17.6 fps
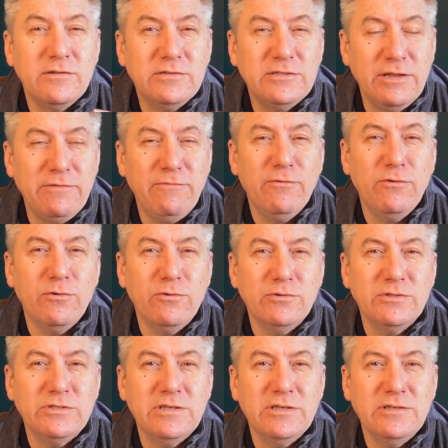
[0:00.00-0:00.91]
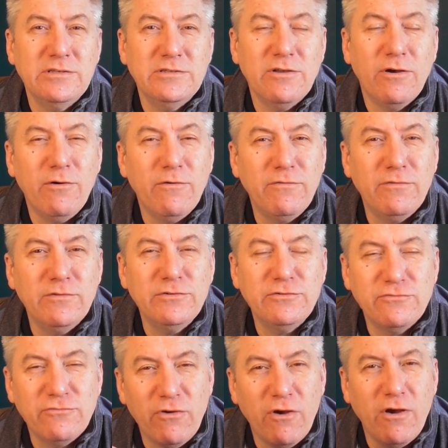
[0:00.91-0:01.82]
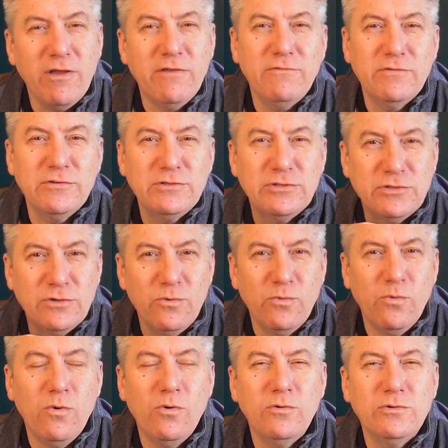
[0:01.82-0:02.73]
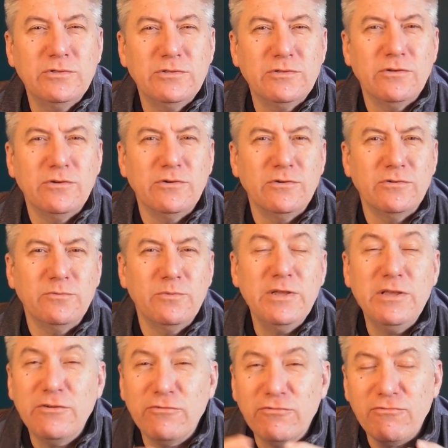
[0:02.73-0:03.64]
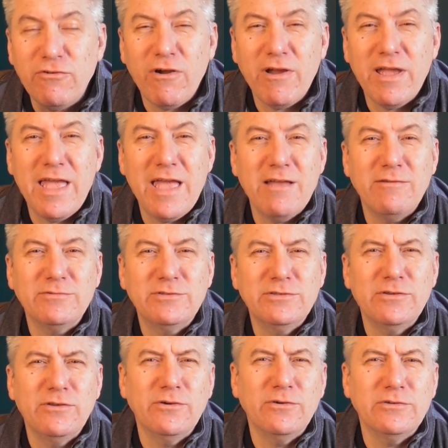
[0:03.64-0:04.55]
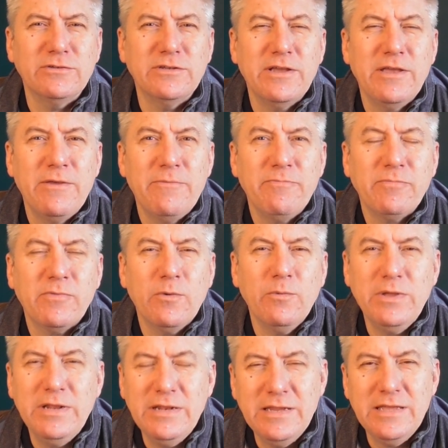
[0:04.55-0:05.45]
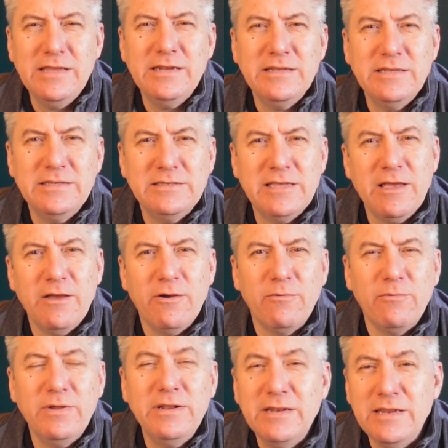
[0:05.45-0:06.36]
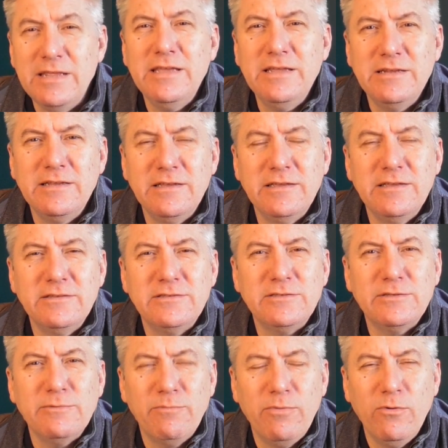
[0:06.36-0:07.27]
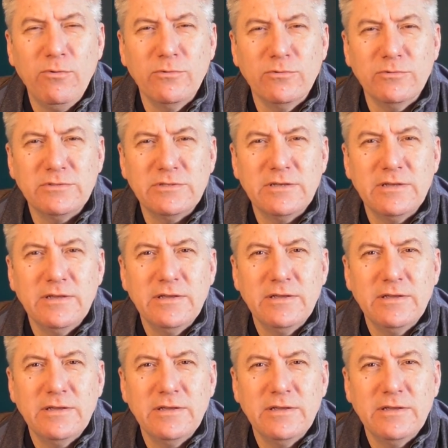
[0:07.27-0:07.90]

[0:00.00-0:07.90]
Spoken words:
Difficulties often drive us towards God. We cry out to God. We need His help. We need His support.